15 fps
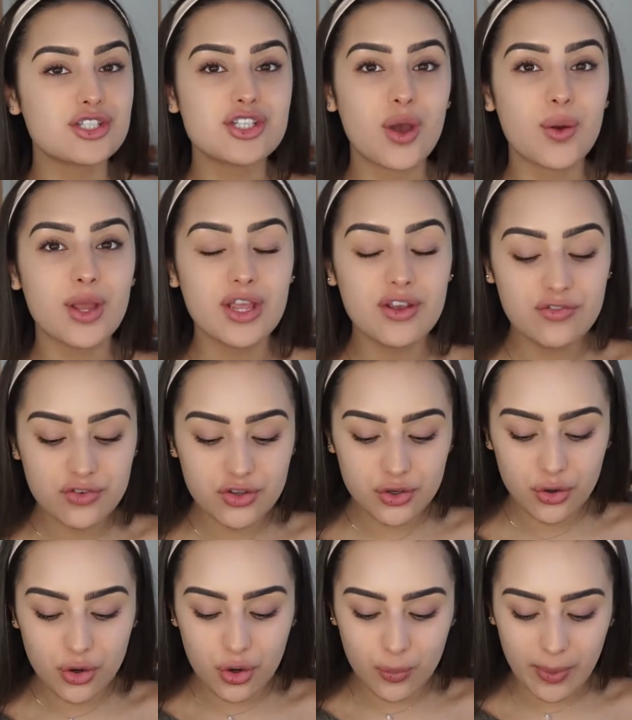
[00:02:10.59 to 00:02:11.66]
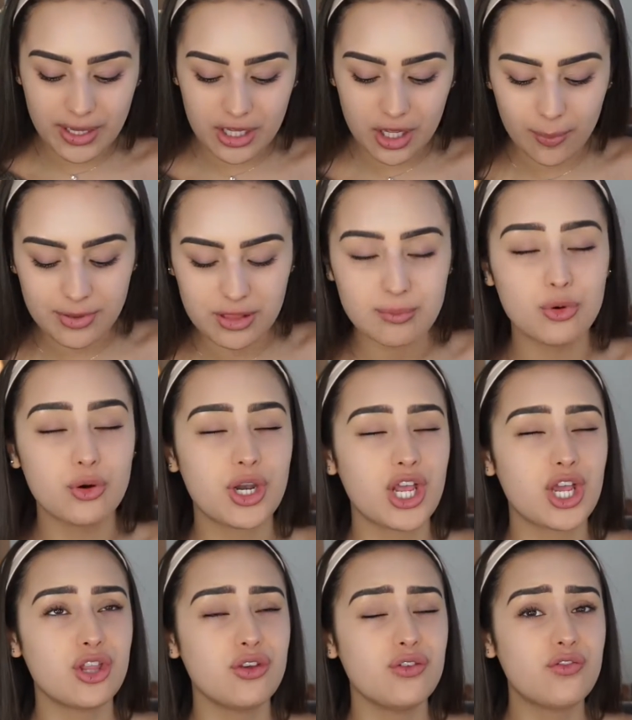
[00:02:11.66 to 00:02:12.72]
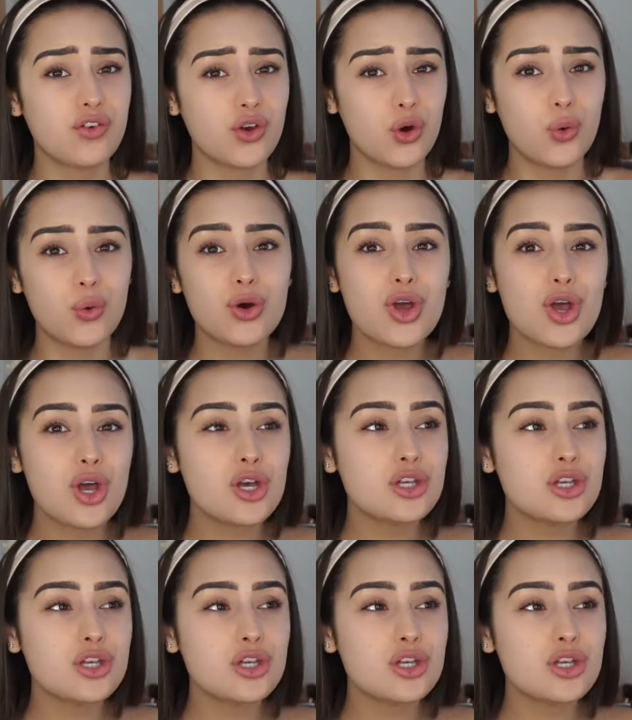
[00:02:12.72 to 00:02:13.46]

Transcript: so if you're waking up in the morning and you feel